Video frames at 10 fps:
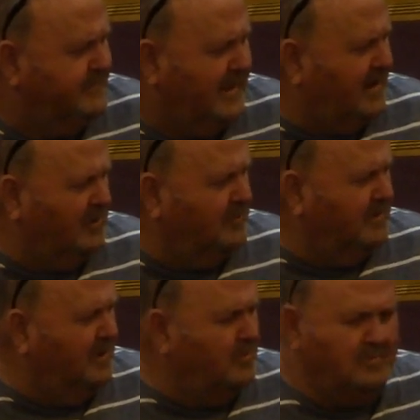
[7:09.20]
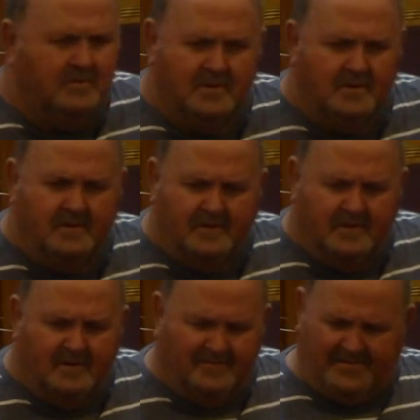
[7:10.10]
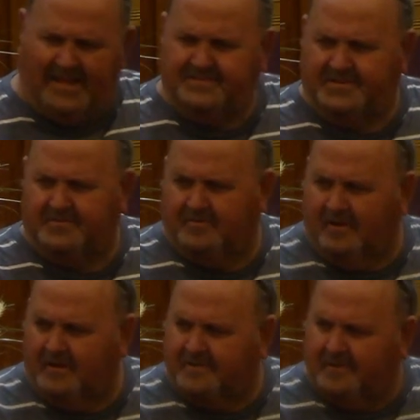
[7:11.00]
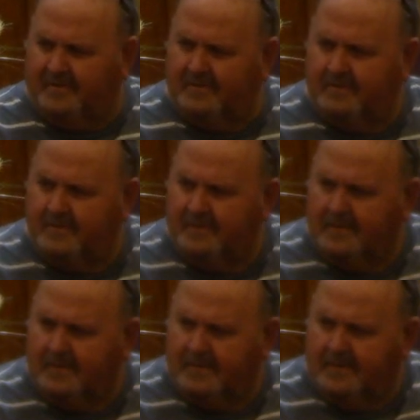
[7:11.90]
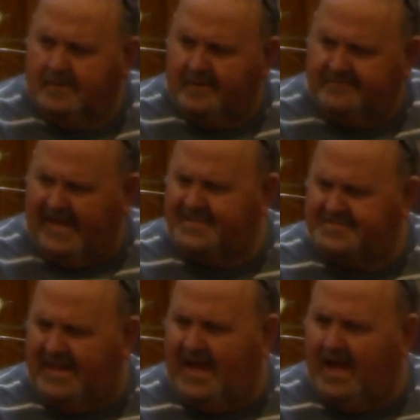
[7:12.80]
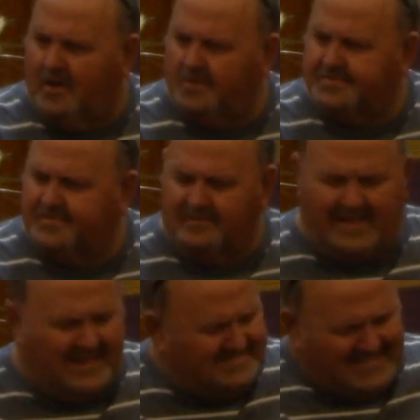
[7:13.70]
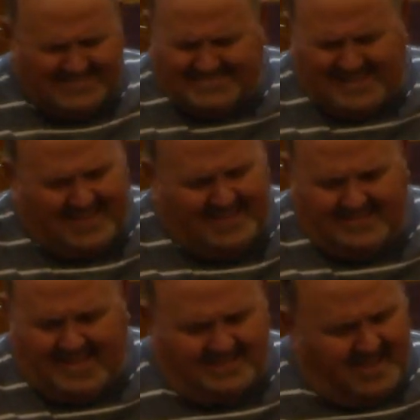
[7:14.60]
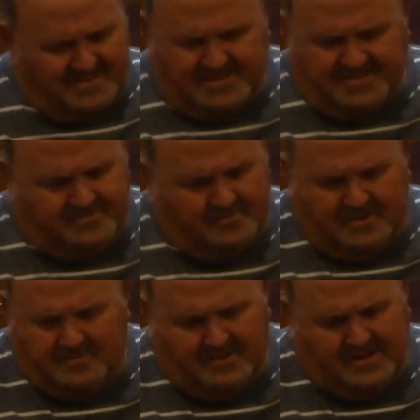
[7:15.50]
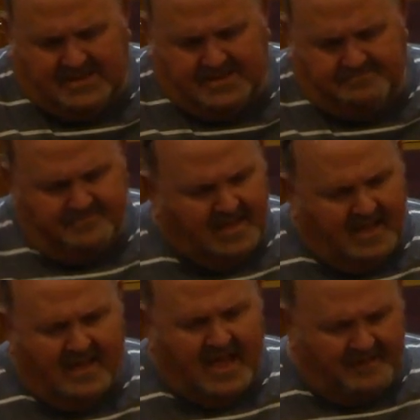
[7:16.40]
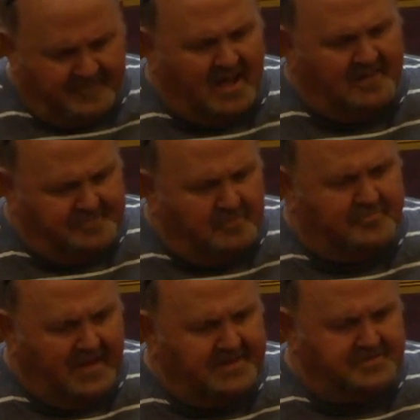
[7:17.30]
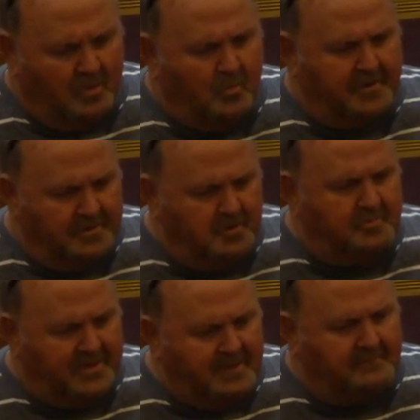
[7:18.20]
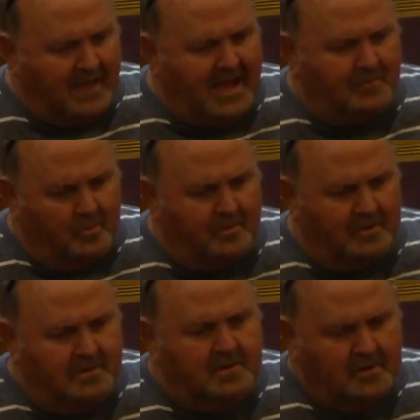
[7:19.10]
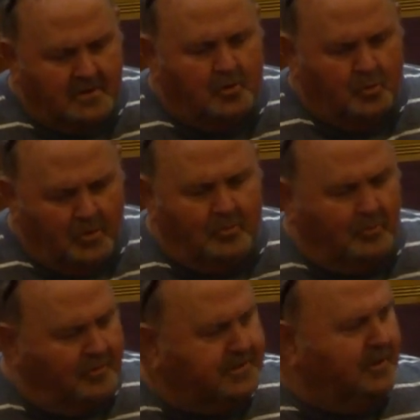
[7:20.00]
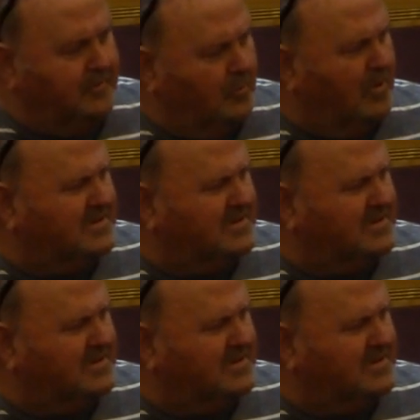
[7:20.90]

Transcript: I don't know, a fancy truck or a fancy house or I, I, I, I just re- really, I've got a few things I want to do. Me and Mike want to we want to go to where's